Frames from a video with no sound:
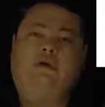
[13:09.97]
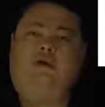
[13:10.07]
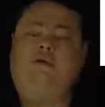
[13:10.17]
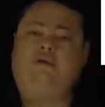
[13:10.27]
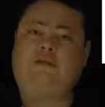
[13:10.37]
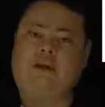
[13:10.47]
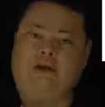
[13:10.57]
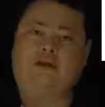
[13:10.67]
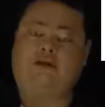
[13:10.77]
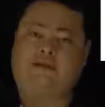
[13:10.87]
On the
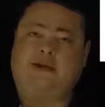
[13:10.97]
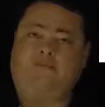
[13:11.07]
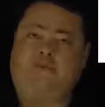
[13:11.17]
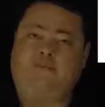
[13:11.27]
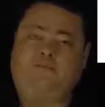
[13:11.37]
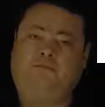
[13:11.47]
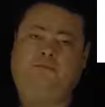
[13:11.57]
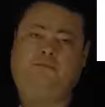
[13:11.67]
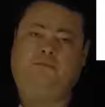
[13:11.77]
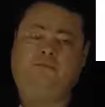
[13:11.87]
second example,
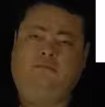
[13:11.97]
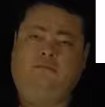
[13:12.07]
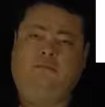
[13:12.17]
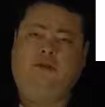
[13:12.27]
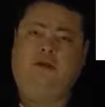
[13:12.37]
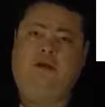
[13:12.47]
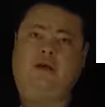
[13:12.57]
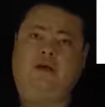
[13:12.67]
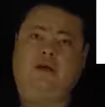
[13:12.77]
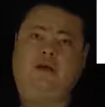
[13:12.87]

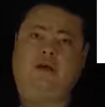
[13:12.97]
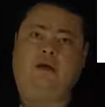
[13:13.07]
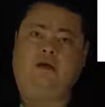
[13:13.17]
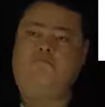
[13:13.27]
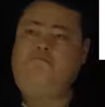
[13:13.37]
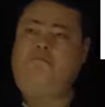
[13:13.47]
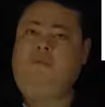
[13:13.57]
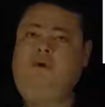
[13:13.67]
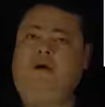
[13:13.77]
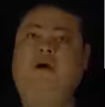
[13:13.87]
the
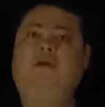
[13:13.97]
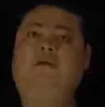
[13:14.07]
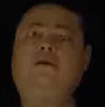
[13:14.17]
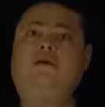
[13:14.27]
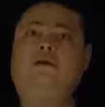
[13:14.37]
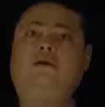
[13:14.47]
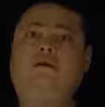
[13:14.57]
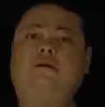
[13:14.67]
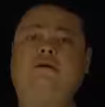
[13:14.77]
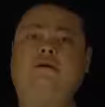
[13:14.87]
gun
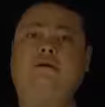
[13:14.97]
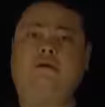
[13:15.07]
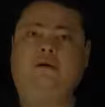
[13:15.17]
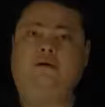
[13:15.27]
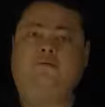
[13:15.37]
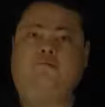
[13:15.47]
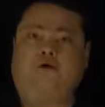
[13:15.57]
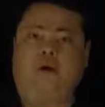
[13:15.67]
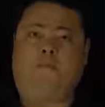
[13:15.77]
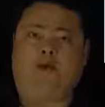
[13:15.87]
is
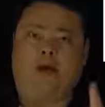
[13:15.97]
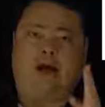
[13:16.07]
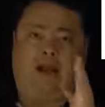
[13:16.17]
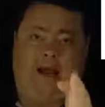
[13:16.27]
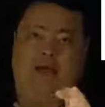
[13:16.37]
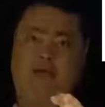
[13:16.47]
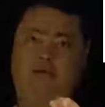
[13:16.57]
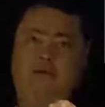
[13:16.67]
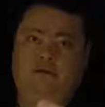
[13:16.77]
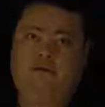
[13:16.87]
properly
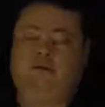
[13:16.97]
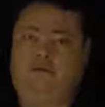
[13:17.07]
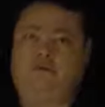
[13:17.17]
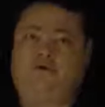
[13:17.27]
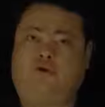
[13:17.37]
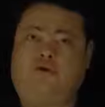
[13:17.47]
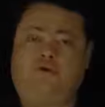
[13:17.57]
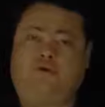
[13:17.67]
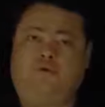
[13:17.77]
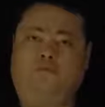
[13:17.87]
aligned,
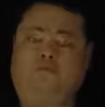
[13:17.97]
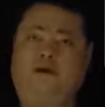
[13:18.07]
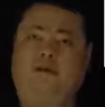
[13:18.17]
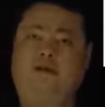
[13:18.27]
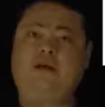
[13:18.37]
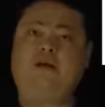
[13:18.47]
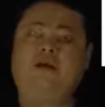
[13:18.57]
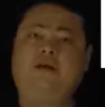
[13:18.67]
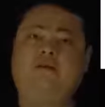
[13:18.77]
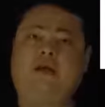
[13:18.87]
but he
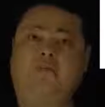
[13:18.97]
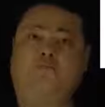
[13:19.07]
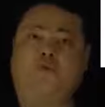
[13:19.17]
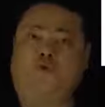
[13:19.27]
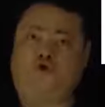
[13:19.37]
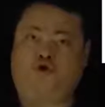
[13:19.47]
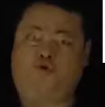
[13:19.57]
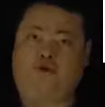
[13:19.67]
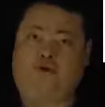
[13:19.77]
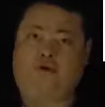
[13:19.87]
is a poor
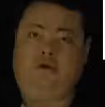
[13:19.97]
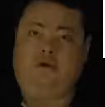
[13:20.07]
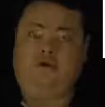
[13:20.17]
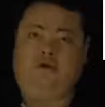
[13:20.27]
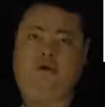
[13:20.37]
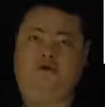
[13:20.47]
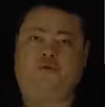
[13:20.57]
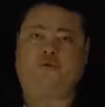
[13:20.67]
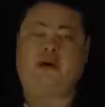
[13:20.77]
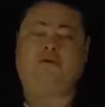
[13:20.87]
shooter. So his
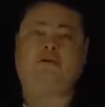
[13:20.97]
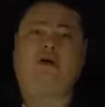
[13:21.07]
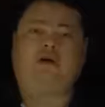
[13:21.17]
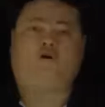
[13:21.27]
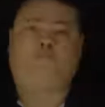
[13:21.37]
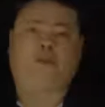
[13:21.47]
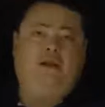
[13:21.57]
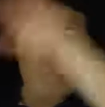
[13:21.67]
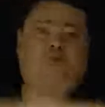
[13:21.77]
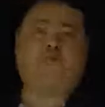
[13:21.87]
results are
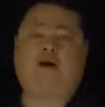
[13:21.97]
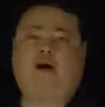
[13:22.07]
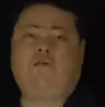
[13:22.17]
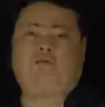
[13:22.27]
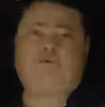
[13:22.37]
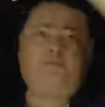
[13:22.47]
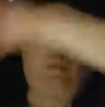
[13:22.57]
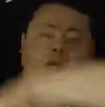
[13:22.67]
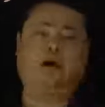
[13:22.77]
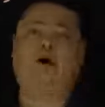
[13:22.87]
completely spread out,
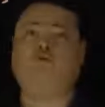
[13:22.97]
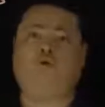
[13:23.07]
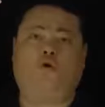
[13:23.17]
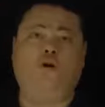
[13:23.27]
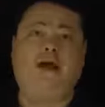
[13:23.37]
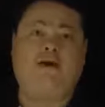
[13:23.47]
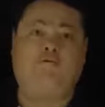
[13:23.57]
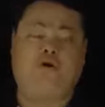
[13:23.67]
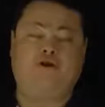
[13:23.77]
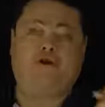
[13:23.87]
although on
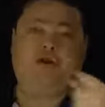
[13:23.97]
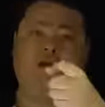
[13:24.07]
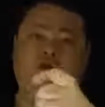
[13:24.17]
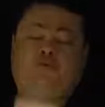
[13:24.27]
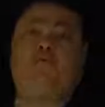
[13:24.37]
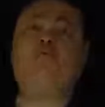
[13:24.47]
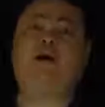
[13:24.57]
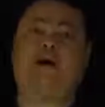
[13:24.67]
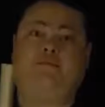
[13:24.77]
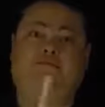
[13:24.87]
average he hits bullseye.